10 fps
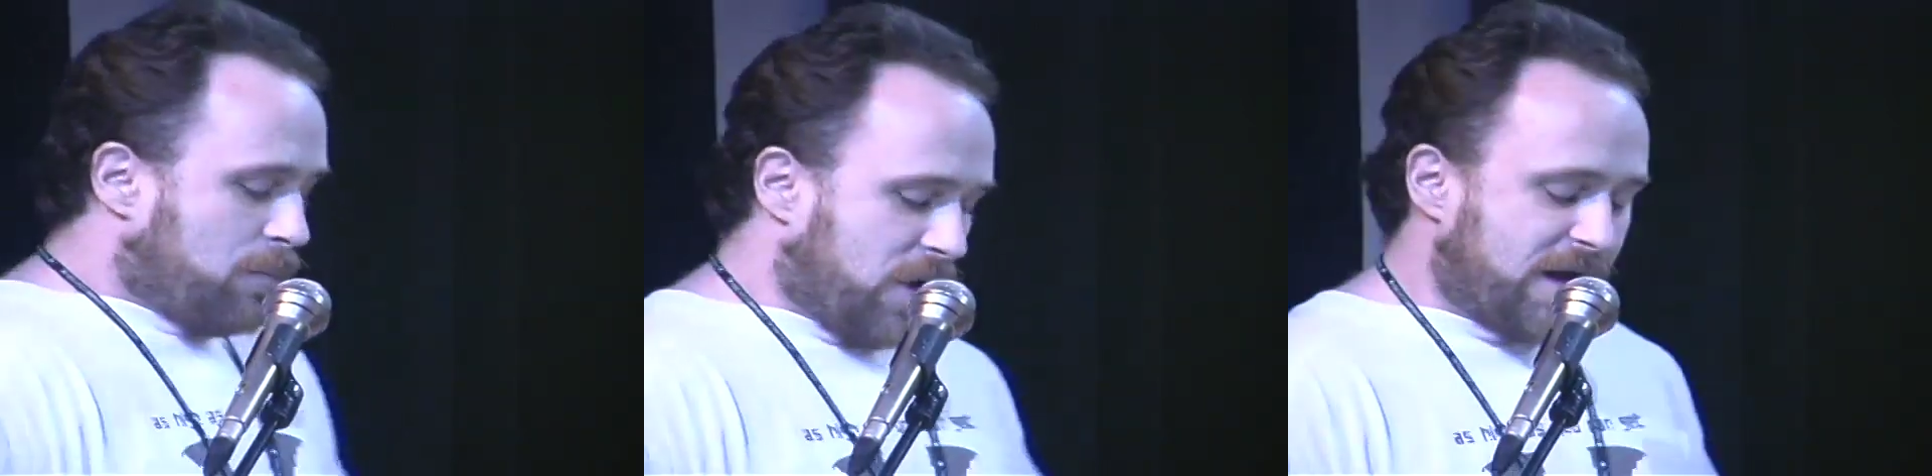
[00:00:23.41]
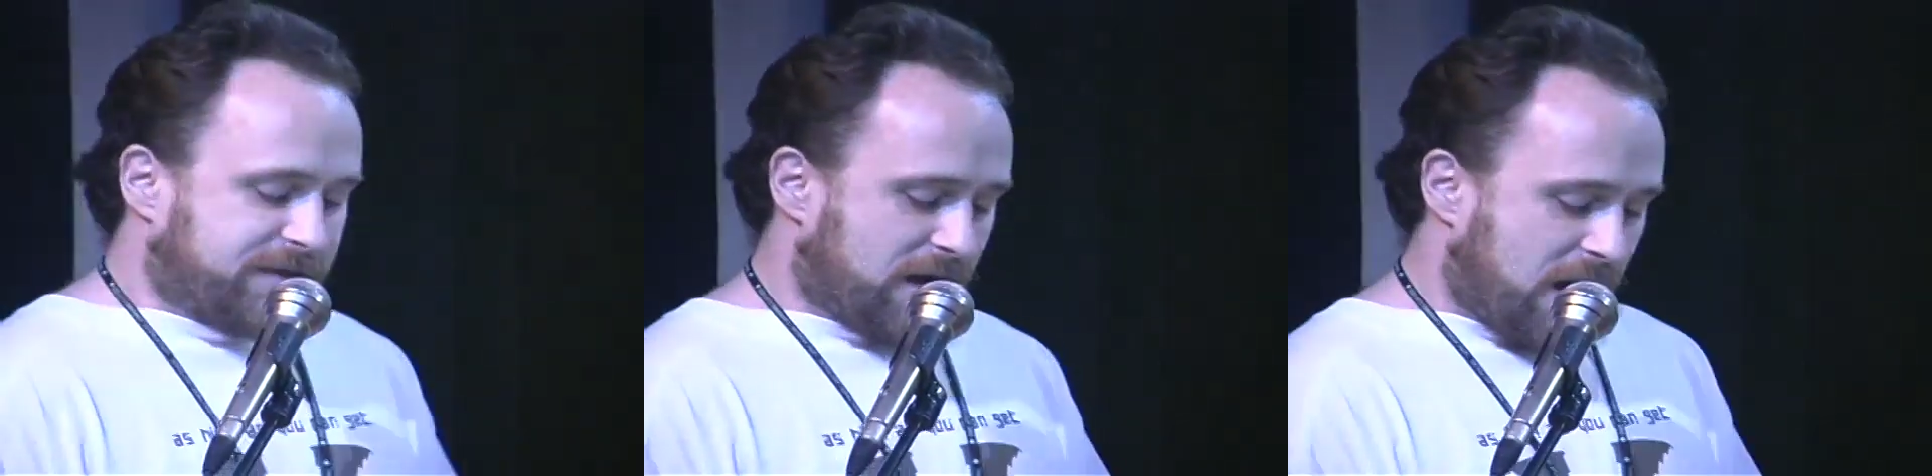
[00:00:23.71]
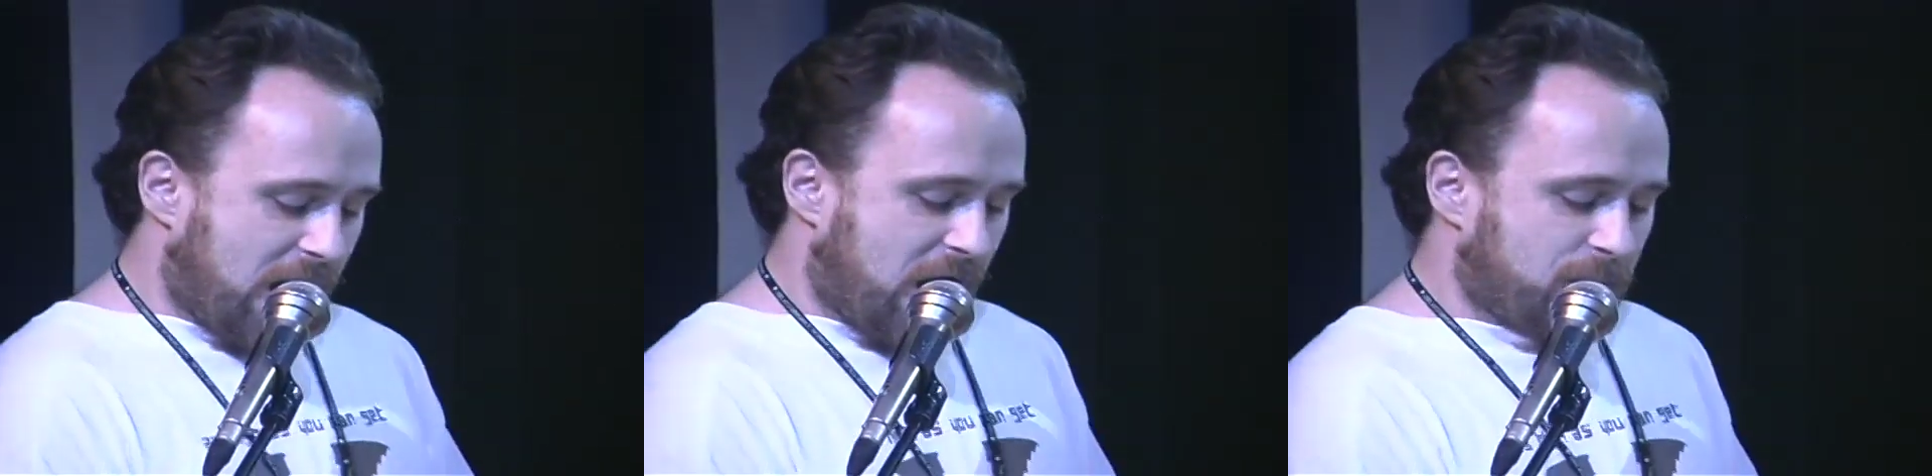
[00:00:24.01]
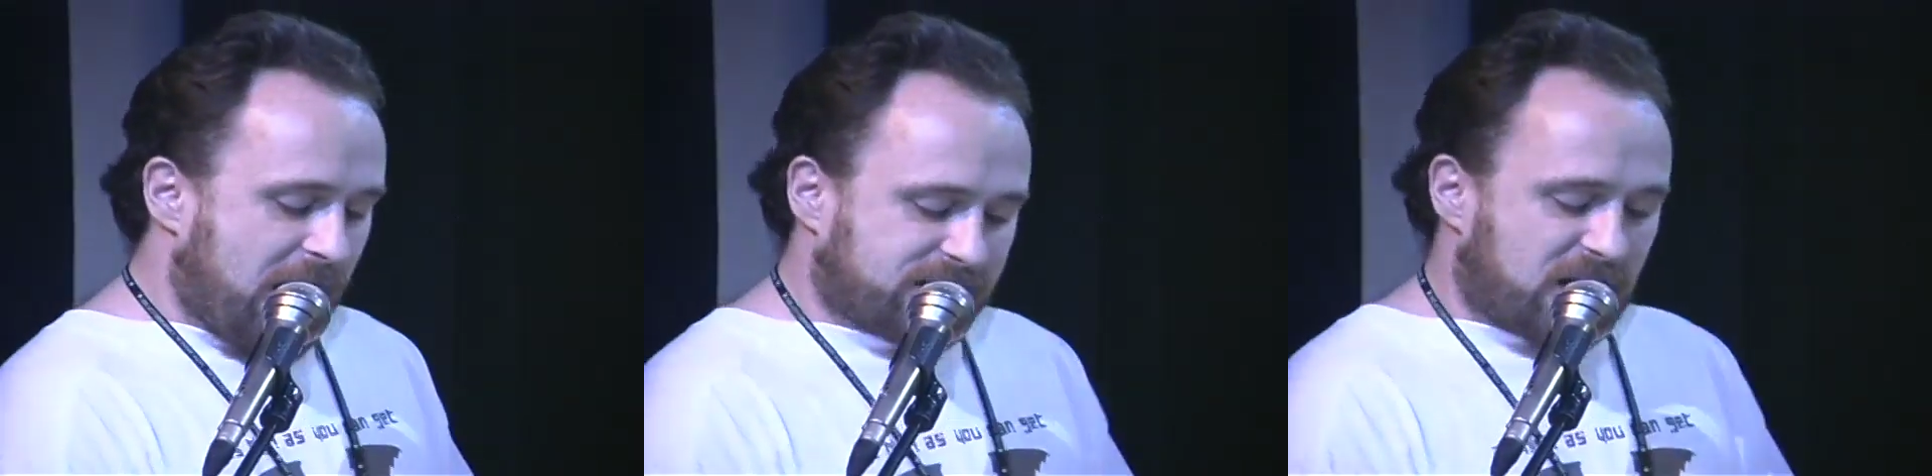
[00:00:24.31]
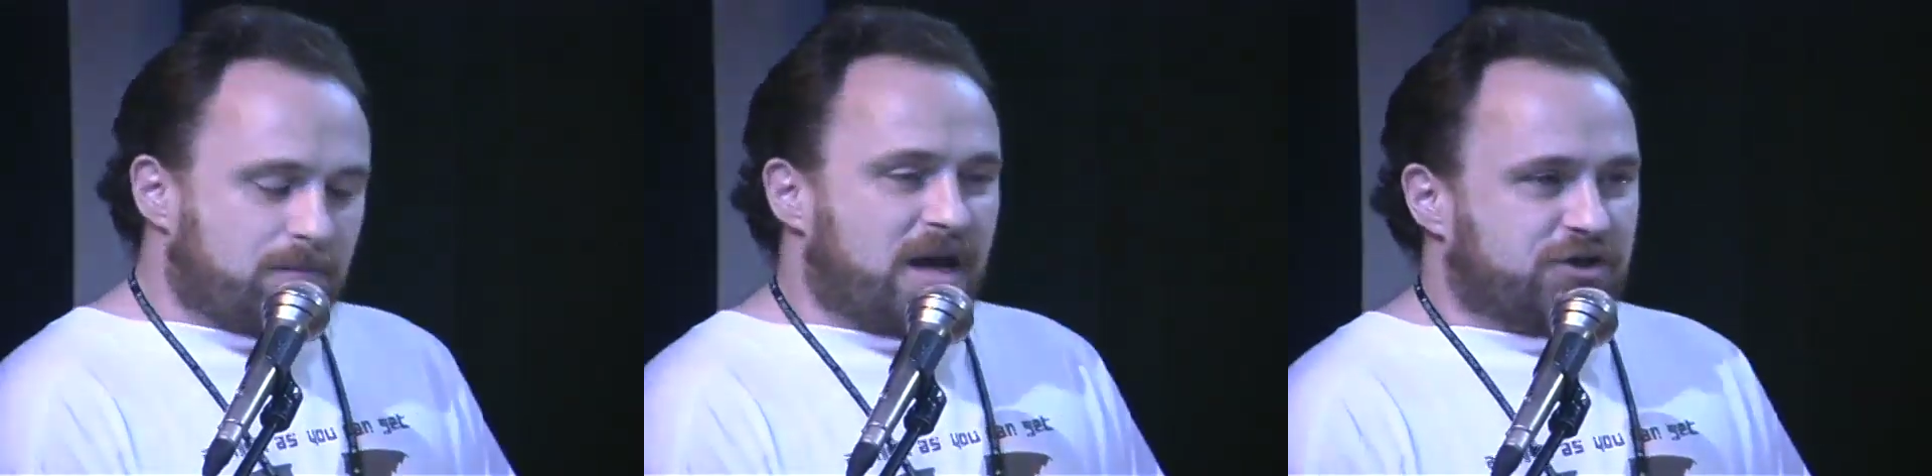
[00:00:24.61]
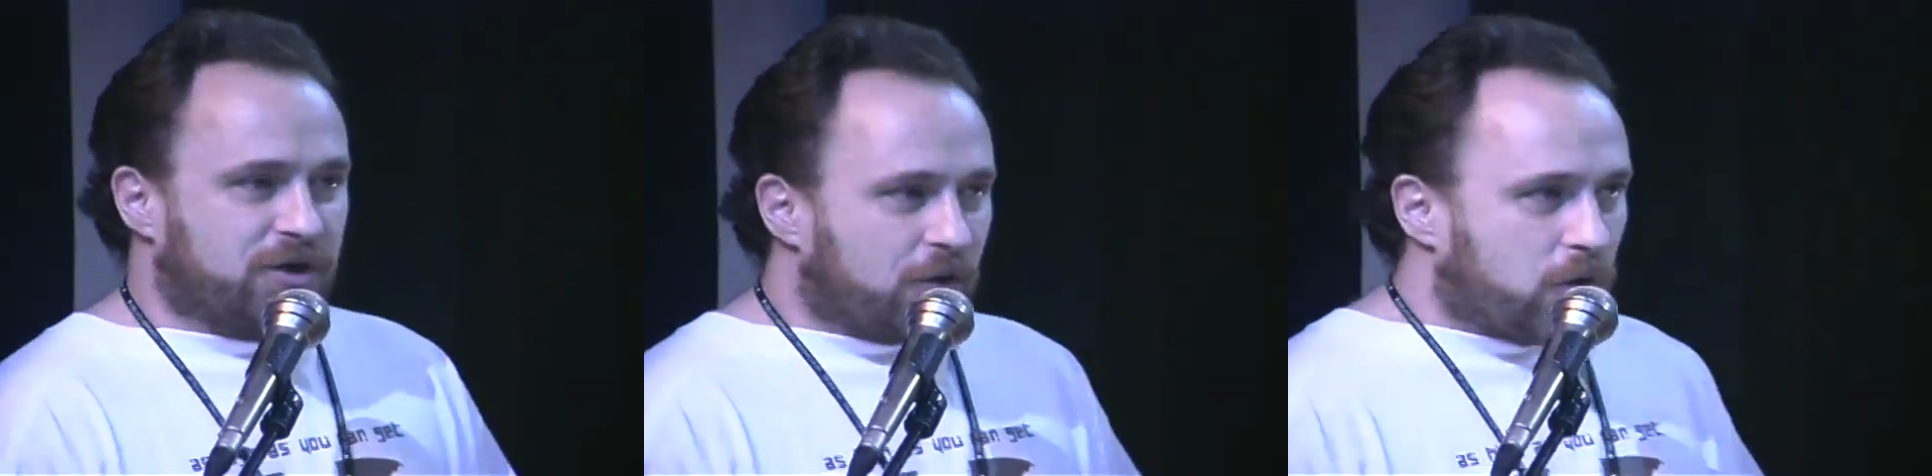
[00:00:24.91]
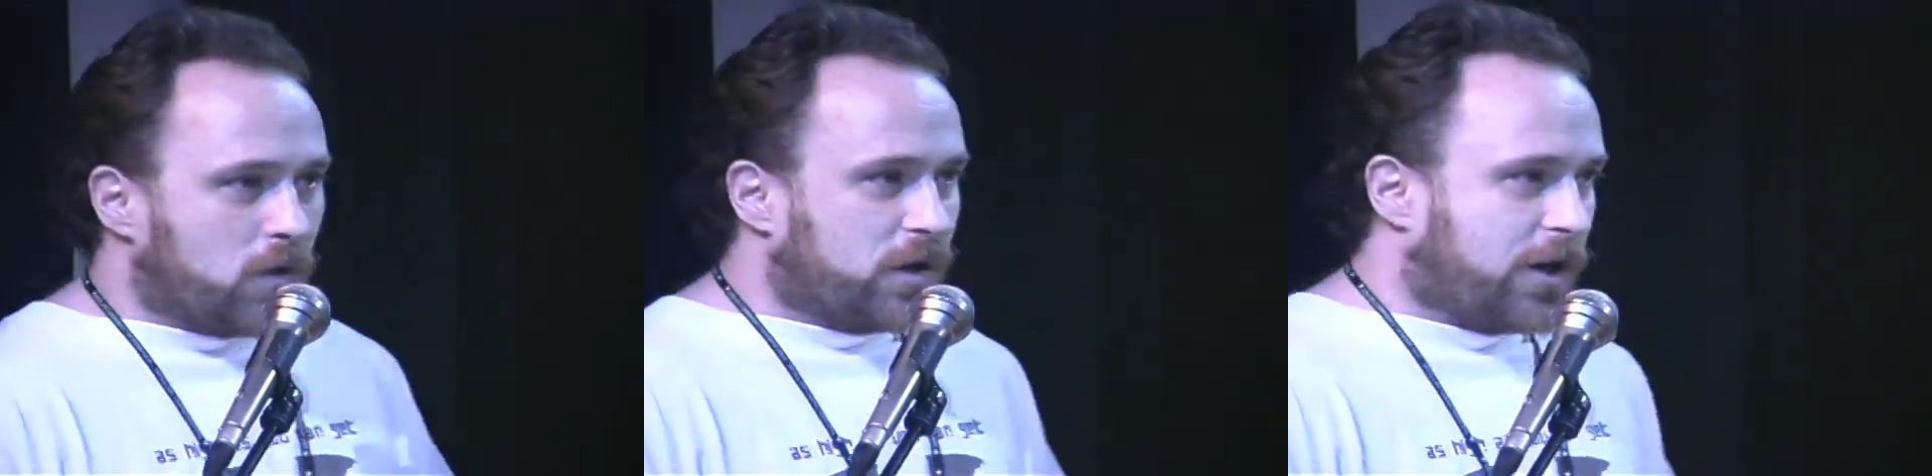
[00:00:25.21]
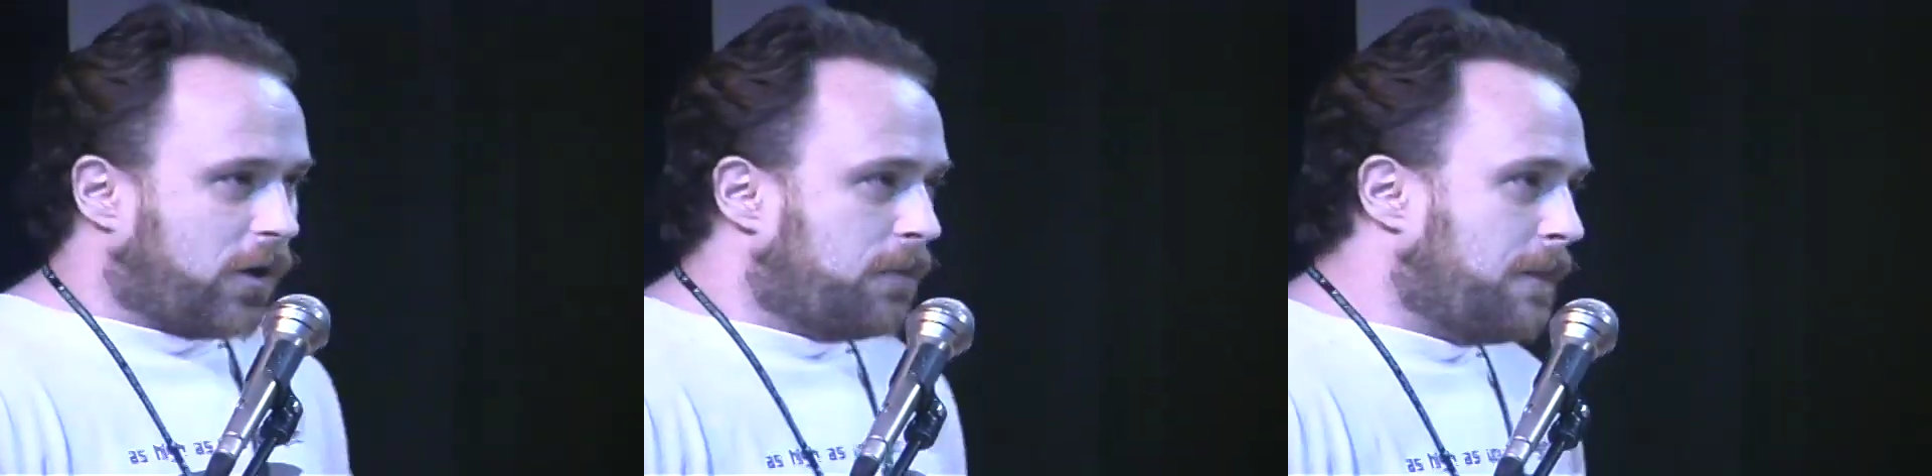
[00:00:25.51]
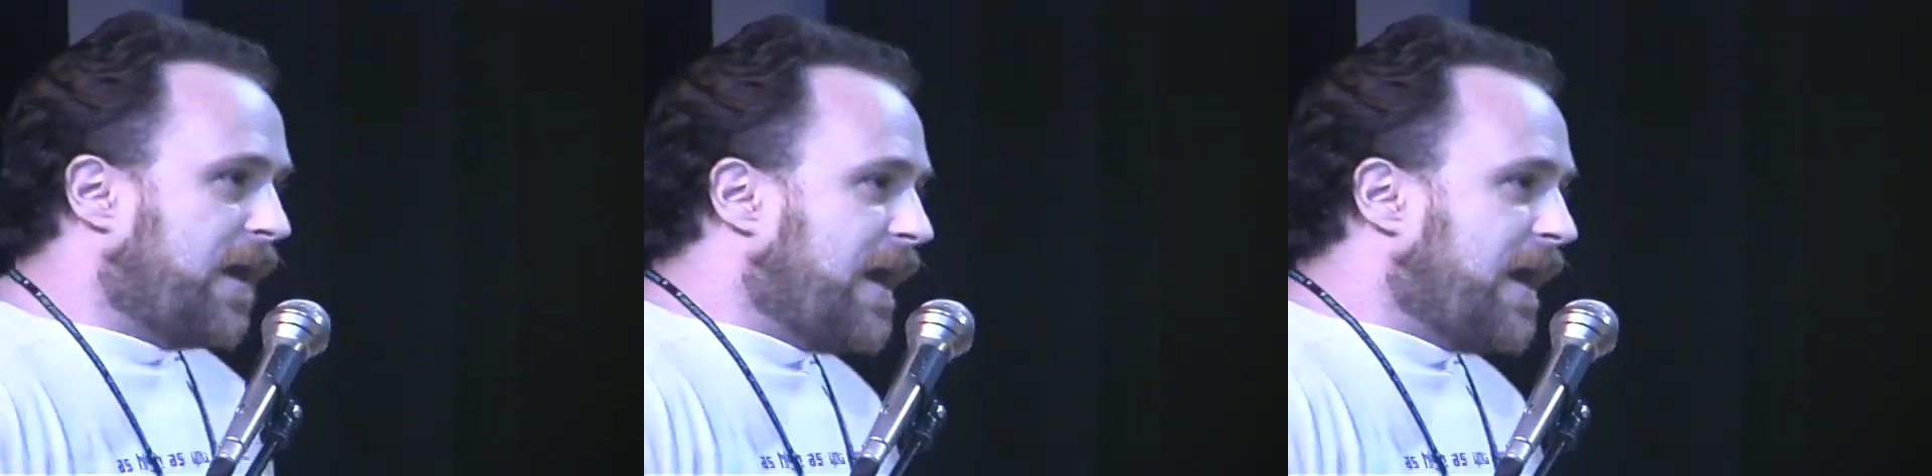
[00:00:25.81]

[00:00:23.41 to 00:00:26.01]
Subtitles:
But as I mentioned earlier,